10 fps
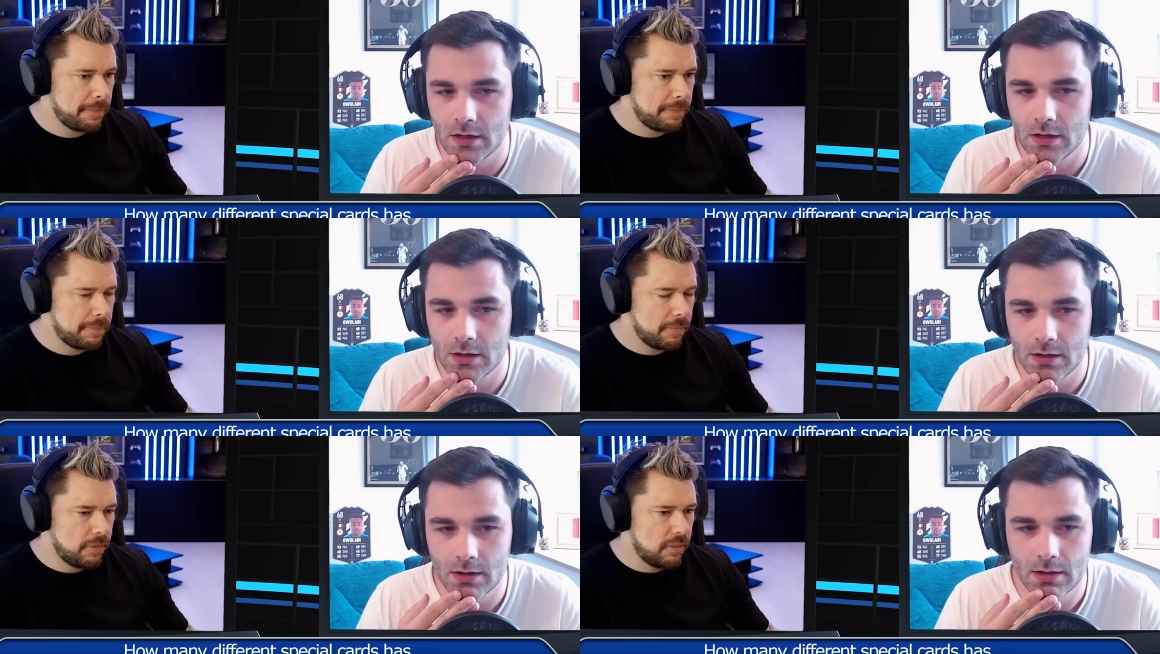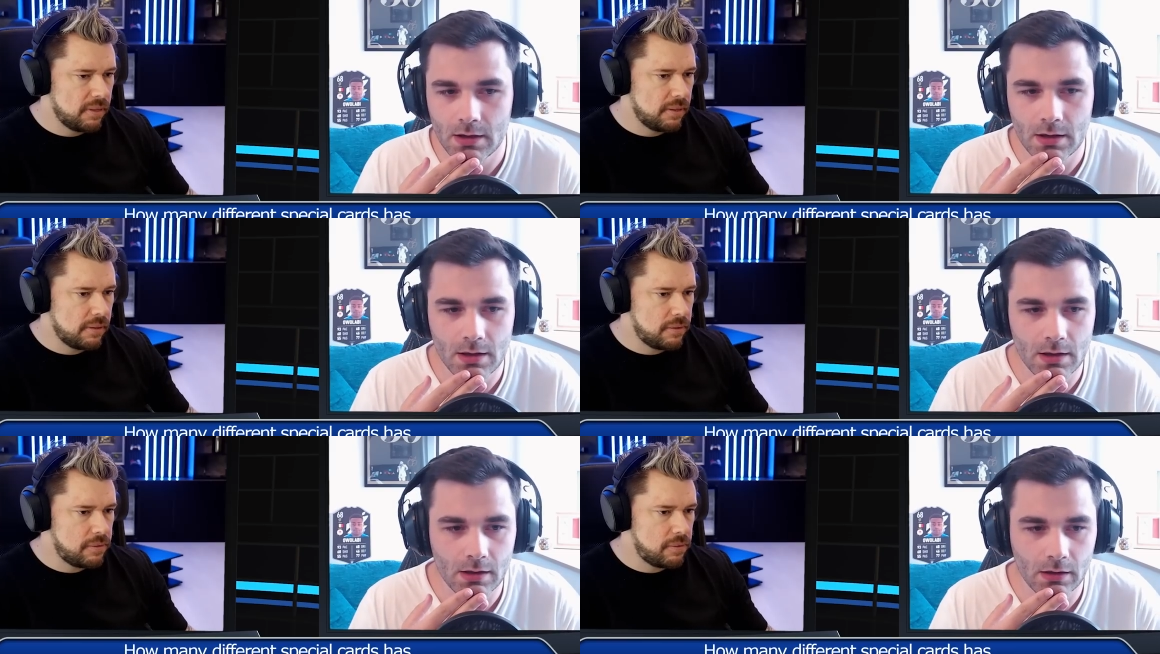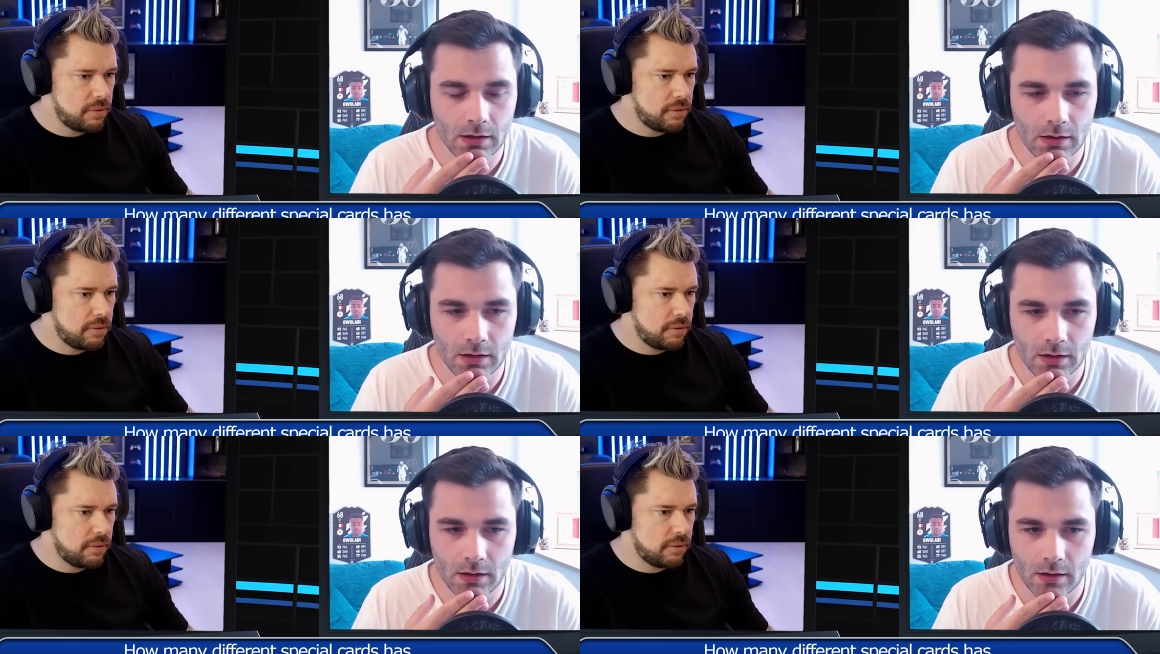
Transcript: [no speech]